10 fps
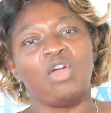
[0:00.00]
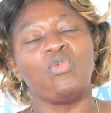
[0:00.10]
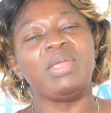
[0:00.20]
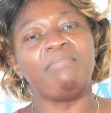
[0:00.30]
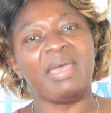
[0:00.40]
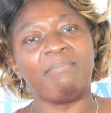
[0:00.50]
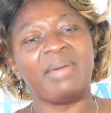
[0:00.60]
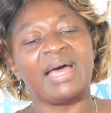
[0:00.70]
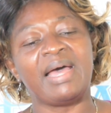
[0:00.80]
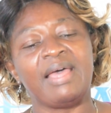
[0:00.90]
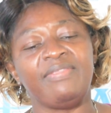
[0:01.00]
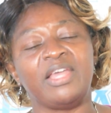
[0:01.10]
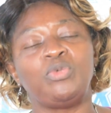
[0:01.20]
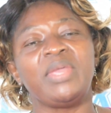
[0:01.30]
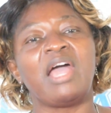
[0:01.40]
Remember
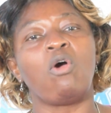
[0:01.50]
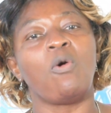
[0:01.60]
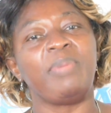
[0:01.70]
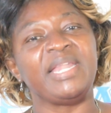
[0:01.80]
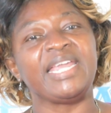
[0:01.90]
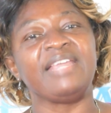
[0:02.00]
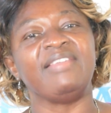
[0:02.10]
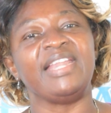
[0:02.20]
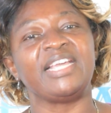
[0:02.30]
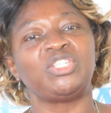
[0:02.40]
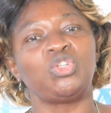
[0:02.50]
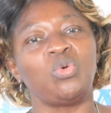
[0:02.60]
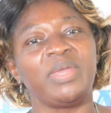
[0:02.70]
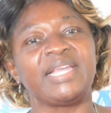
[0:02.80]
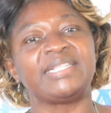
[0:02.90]
that we are opening in the next 2
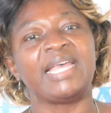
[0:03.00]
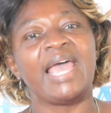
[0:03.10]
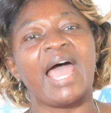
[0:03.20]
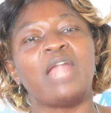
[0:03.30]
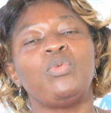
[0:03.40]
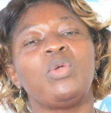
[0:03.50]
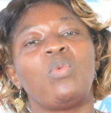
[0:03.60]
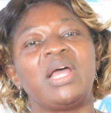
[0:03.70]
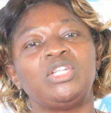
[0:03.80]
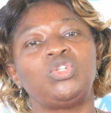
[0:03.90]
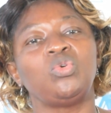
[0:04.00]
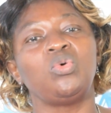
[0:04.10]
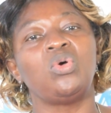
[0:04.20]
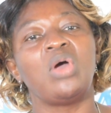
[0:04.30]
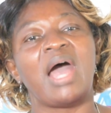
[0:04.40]
weeks and we want to